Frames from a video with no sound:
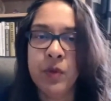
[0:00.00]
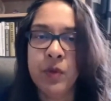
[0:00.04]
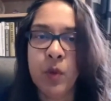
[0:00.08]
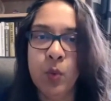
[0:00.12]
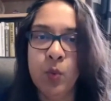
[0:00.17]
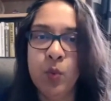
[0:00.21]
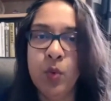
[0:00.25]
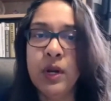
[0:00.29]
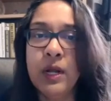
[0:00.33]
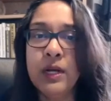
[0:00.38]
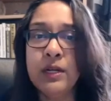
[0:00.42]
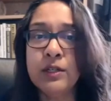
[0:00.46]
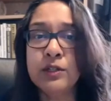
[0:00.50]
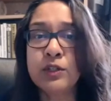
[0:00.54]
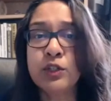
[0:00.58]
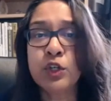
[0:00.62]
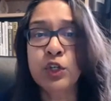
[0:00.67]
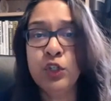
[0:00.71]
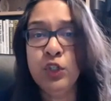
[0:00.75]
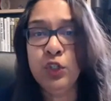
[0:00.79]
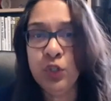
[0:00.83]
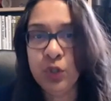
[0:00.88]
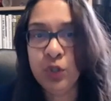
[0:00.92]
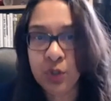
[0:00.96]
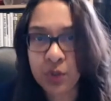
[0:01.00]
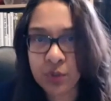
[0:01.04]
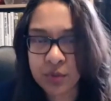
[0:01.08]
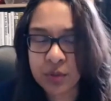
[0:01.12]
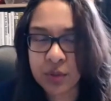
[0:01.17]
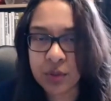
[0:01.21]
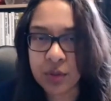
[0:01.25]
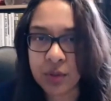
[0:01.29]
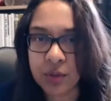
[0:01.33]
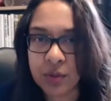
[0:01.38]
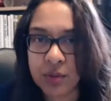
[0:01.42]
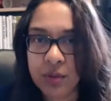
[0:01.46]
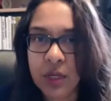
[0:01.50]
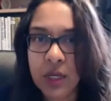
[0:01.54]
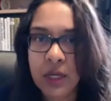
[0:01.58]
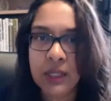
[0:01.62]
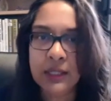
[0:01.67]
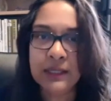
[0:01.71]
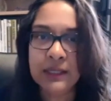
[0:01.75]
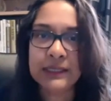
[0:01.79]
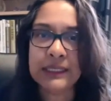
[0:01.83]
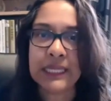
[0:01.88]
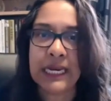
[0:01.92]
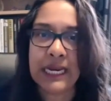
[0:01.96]
What else can you do
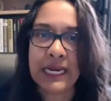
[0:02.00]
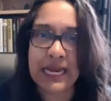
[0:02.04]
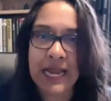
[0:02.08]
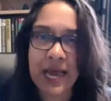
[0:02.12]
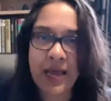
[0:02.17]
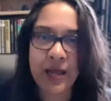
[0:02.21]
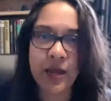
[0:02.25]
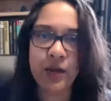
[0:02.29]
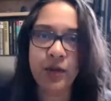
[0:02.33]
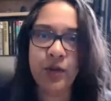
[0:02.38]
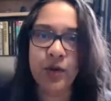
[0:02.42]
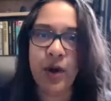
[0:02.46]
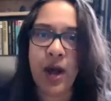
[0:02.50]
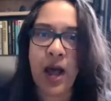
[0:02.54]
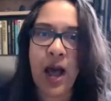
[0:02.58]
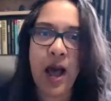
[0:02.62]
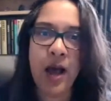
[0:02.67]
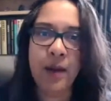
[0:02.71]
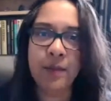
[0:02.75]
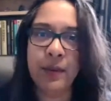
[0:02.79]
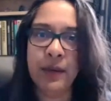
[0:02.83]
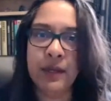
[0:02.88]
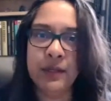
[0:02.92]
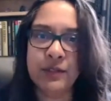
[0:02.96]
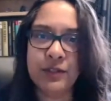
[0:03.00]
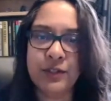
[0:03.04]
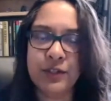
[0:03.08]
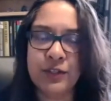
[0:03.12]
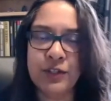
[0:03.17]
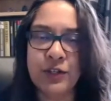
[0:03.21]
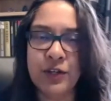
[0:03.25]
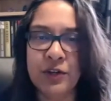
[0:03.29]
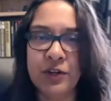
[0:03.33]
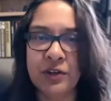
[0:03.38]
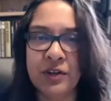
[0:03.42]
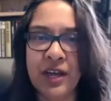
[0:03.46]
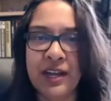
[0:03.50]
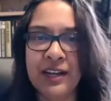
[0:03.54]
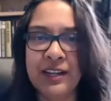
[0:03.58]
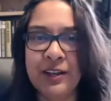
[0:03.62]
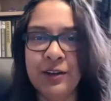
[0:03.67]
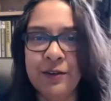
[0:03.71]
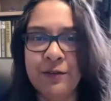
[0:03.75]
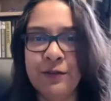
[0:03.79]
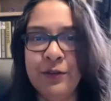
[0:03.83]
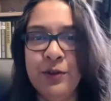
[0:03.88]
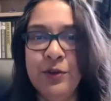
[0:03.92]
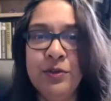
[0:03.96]
to layer your habits so you're getting
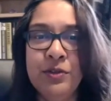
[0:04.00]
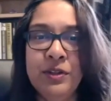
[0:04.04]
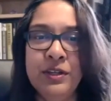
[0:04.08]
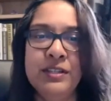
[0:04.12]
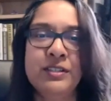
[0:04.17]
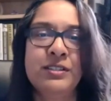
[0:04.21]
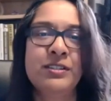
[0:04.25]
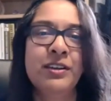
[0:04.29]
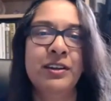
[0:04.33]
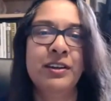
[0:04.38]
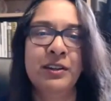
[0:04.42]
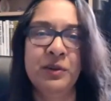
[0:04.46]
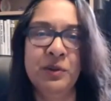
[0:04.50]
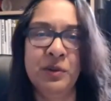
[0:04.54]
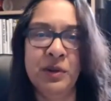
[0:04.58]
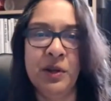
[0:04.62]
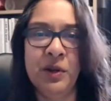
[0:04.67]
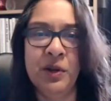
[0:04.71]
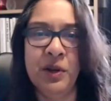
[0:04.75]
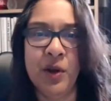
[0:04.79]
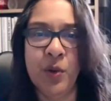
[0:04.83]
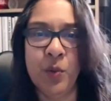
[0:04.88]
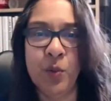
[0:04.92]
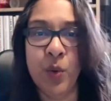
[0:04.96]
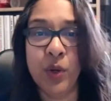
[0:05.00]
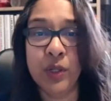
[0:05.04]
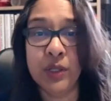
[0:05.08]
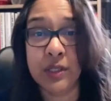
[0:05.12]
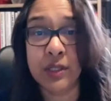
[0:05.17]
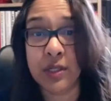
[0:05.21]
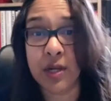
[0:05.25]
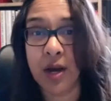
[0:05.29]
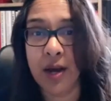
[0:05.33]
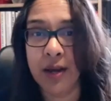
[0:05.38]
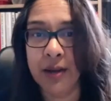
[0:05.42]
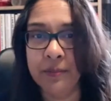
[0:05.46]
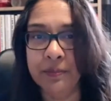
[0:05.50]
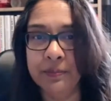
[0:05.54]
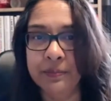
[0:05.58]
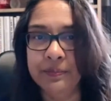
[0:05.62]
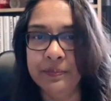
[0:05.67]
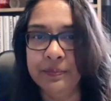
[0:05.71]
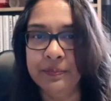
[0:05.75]
a few things done in, in one time?